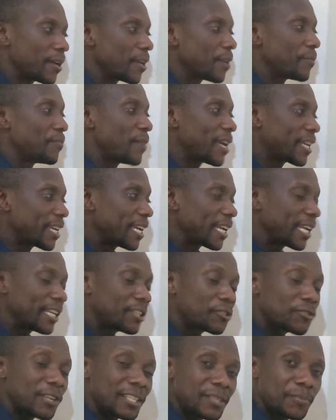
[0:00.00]
making it
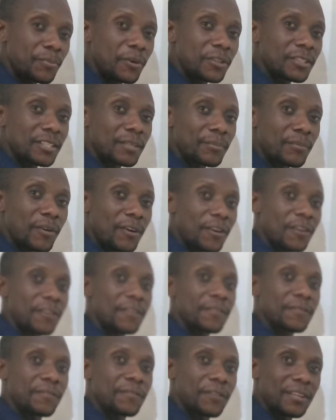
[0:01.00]
responsible
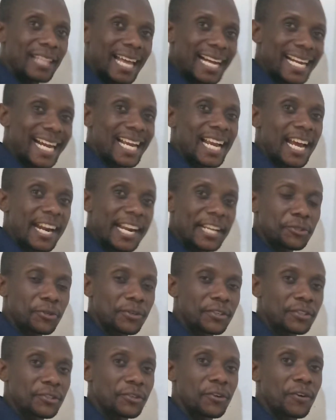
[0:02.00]
for the
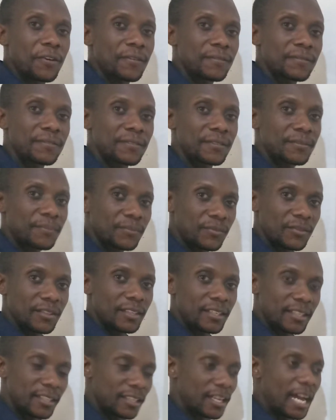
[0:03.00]
coloration of
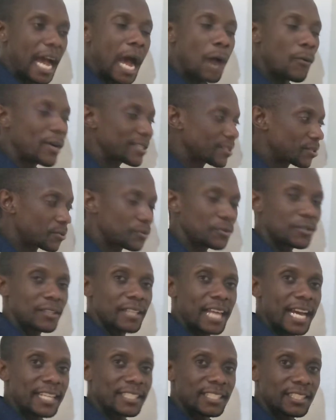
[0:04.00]
our stool,
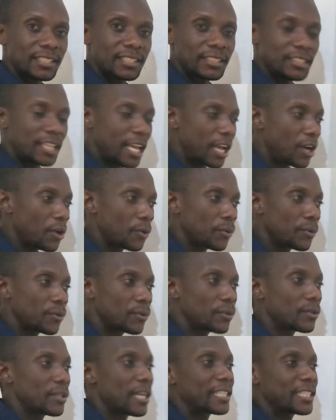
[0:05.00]
that
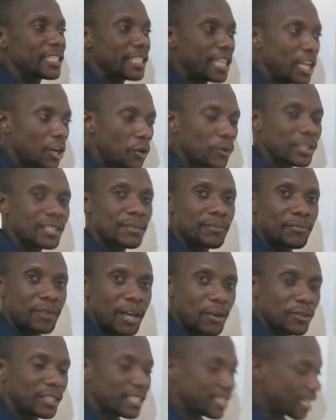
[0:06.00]
yellowish
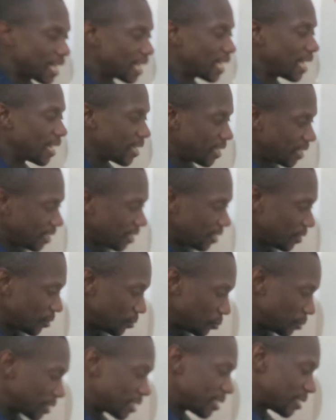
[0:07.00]
brown color
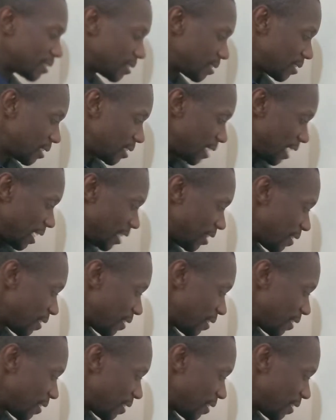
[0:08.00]
which is in the